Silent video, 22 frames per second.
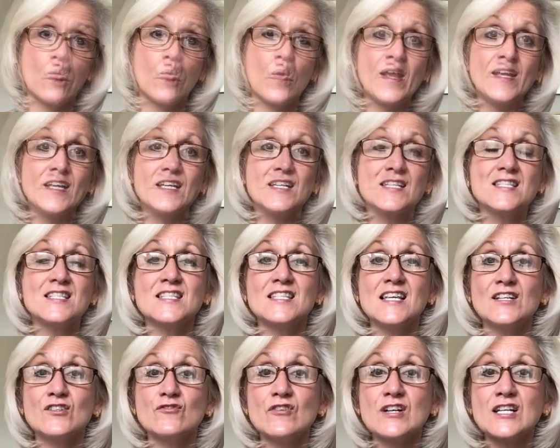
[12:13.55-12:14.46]
When
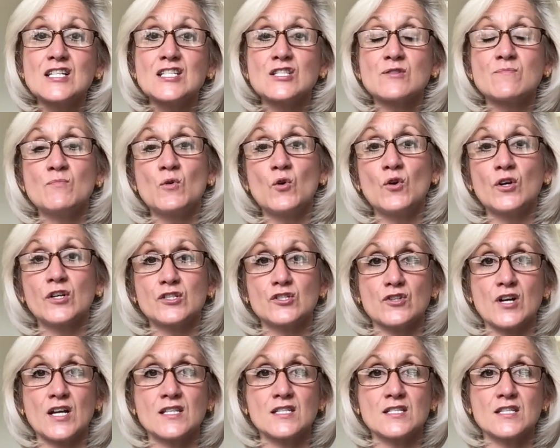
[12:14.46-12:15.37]
considering smaller
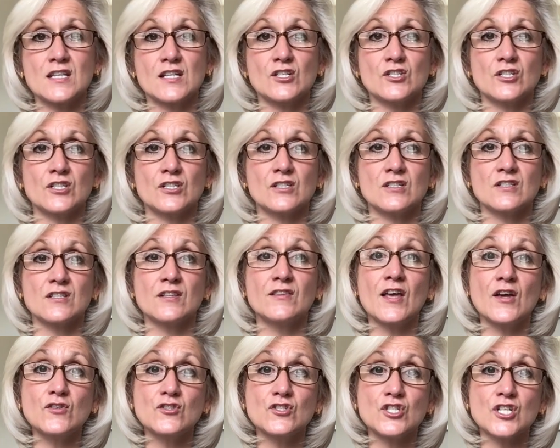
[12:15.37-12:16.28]
transitions and
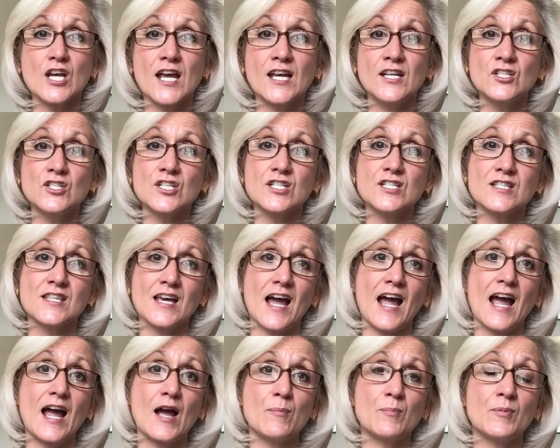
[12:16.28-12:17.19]
those changes that
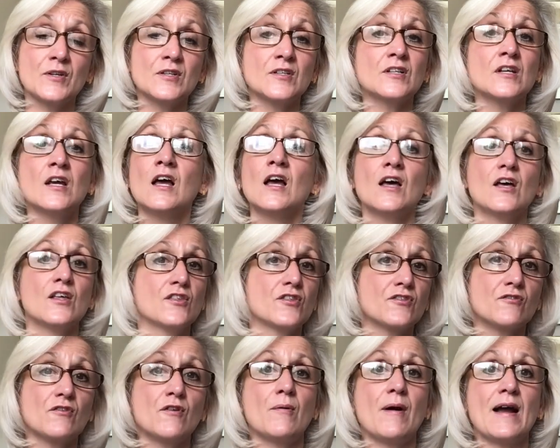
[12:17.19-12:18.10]
happen
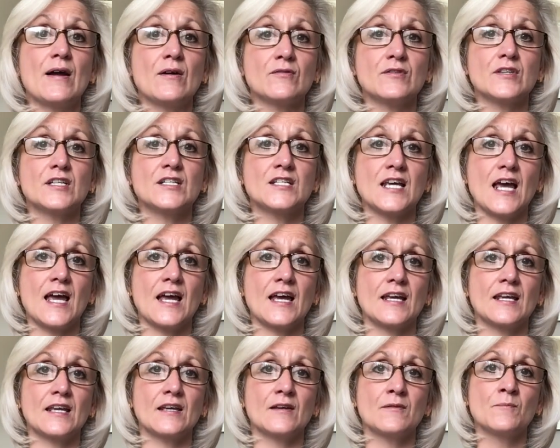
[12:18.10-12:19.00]
throughout the
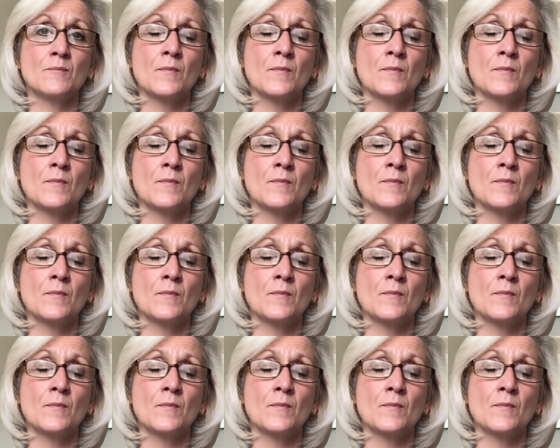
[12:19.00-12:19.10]
day,